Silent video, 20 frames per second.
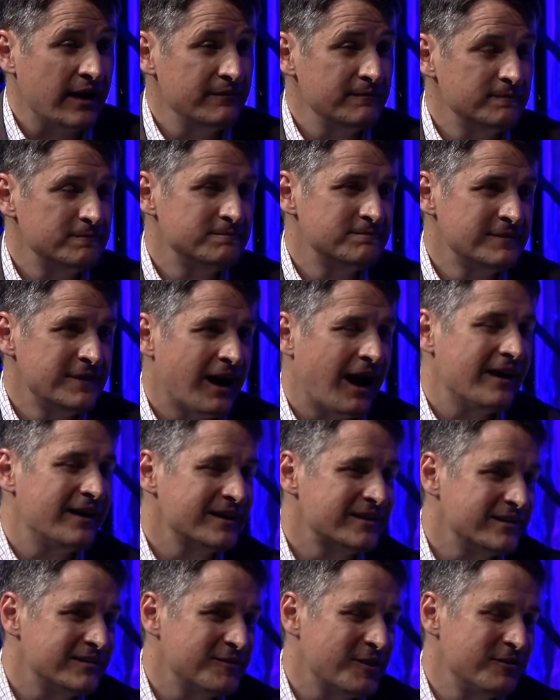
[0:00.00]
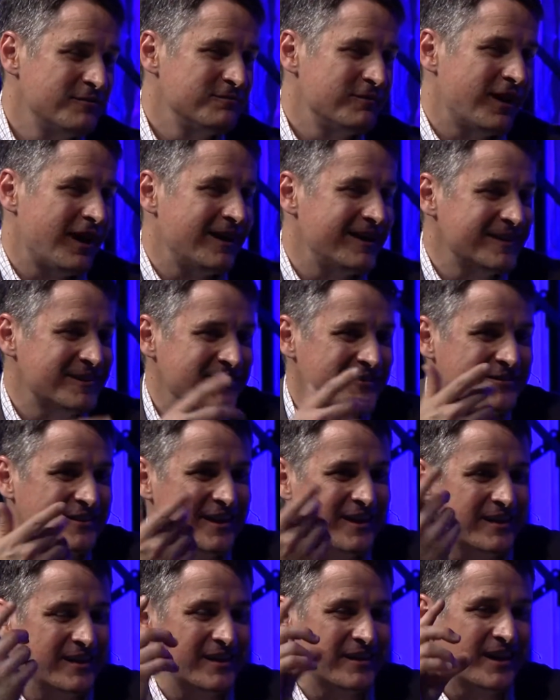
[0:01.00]
So I like to
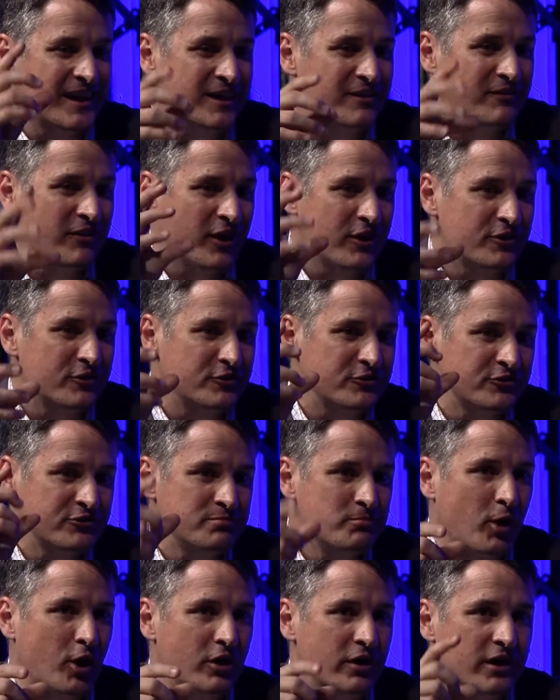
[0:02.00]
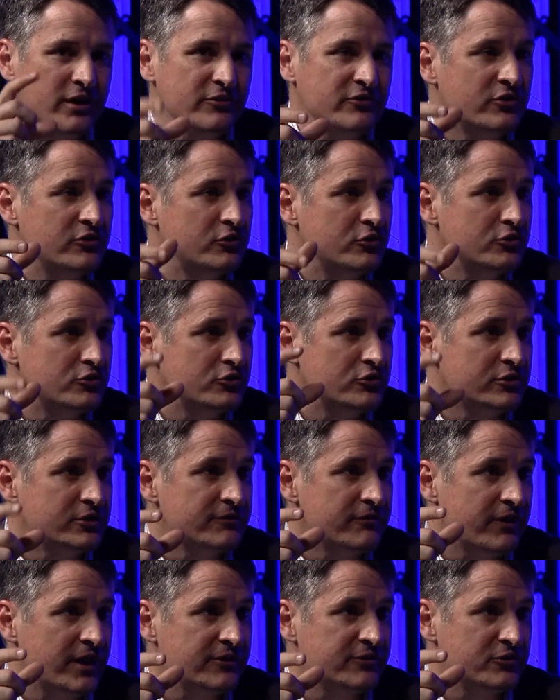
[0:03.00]
say it gave other smart institutional
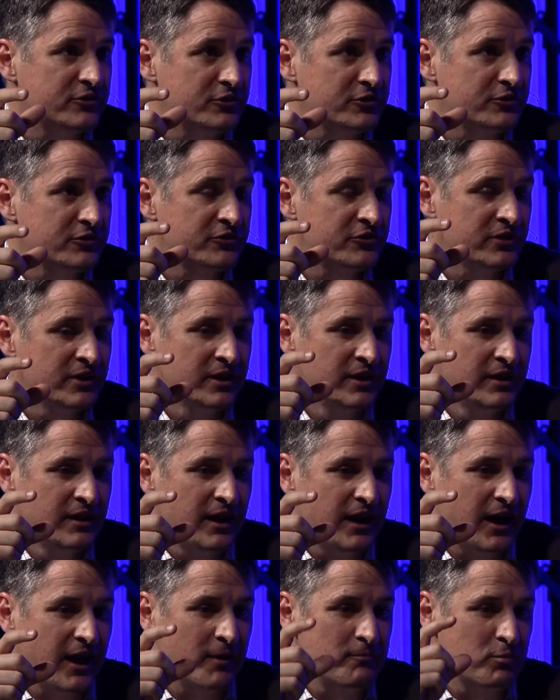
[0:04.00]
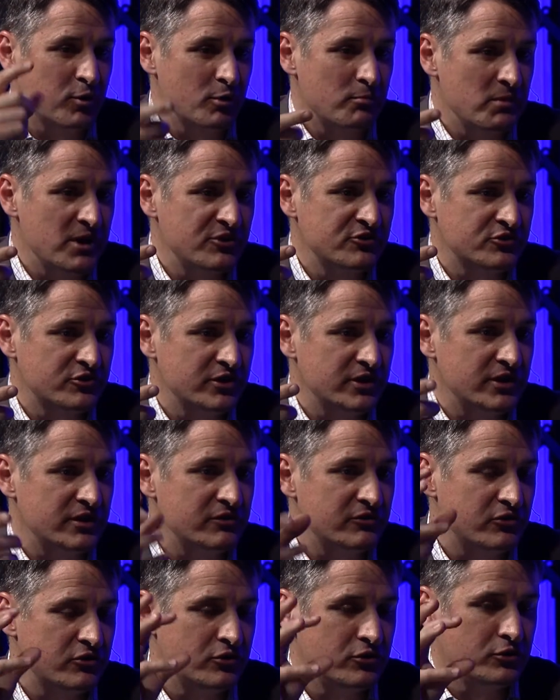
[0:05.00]
investors
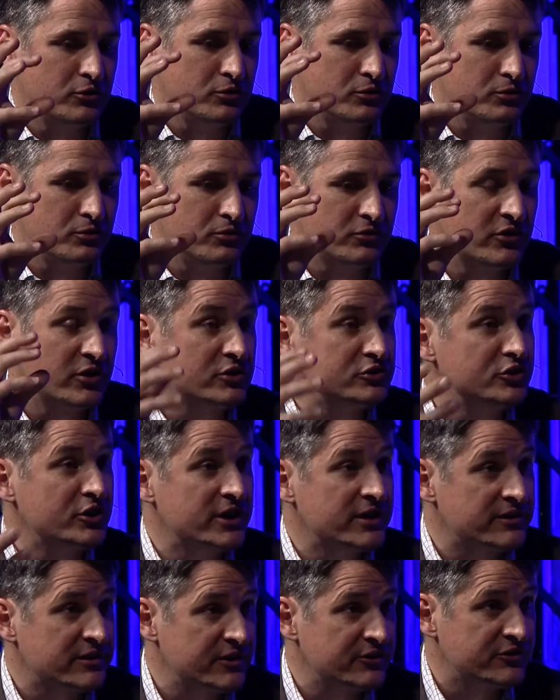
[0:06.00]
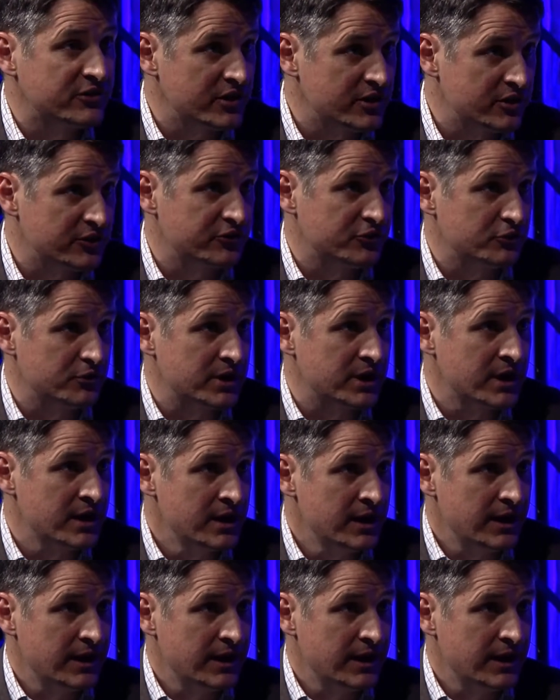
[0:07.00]
permission to look at this industry.